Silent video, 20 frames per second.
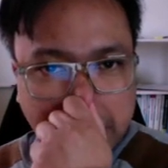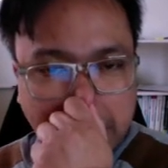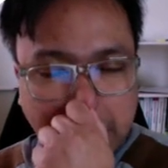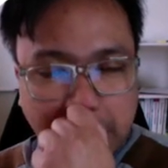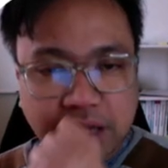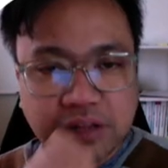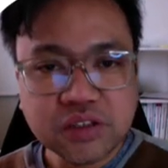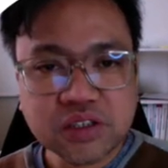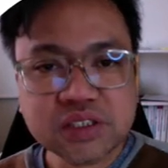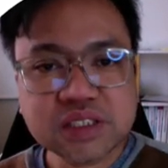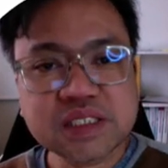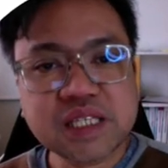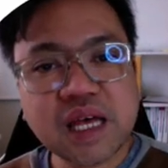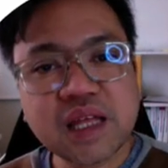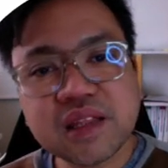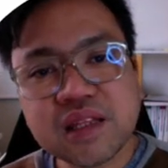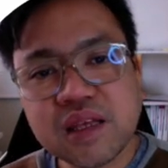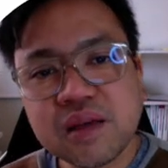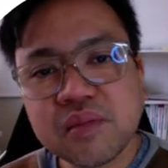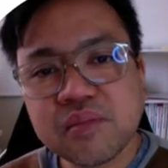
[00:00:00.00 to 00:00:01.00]

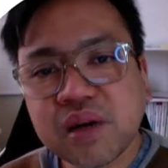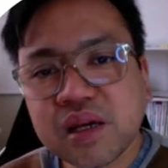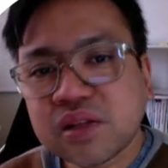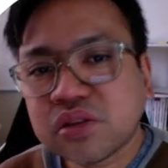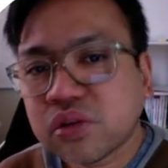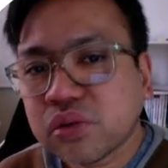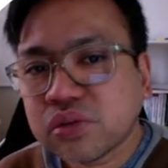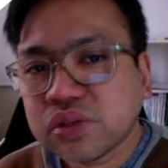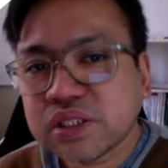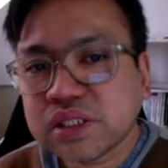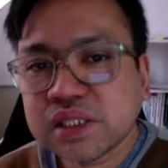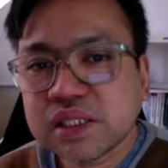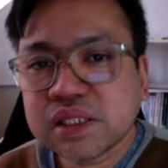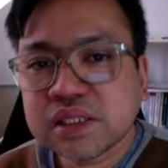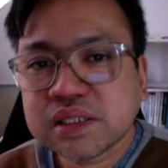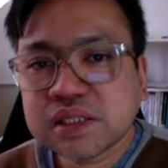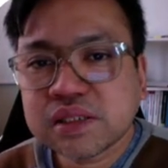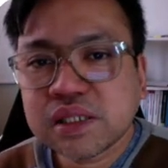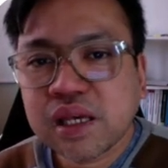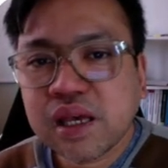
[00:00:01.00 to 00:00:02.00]
Understanding
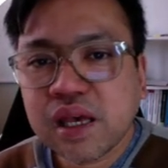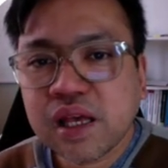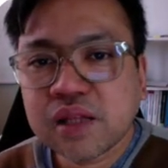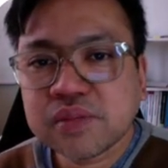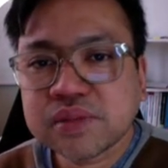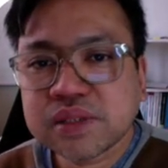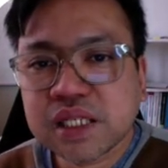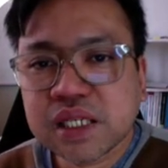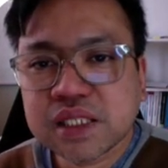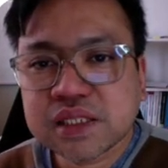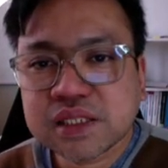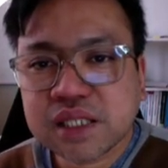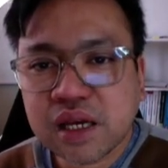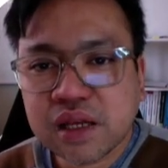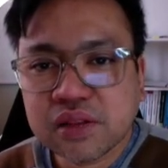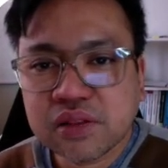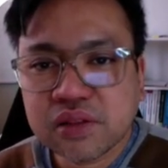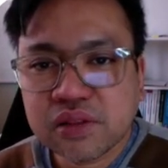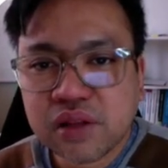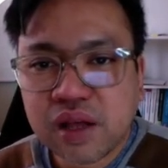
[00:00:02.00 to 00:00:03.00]
mitosis helps us
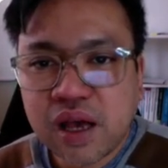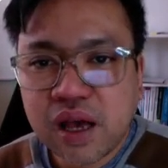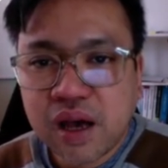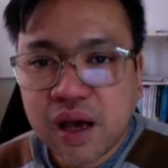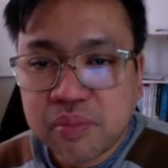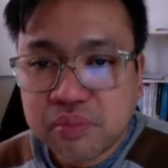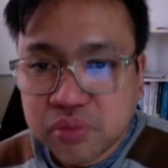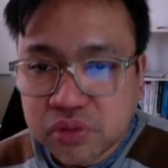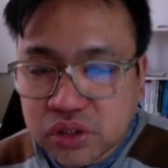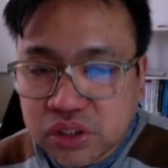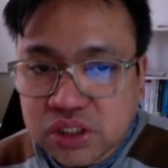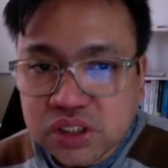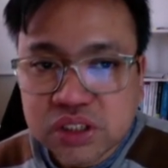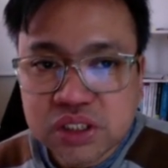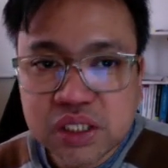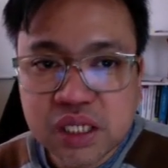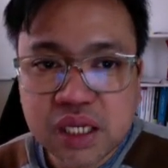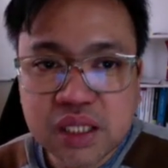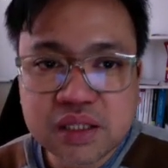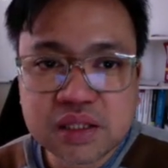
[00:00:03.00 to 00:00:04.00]

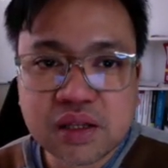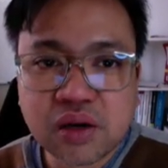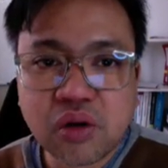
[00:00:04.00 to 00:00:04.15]
appreciate the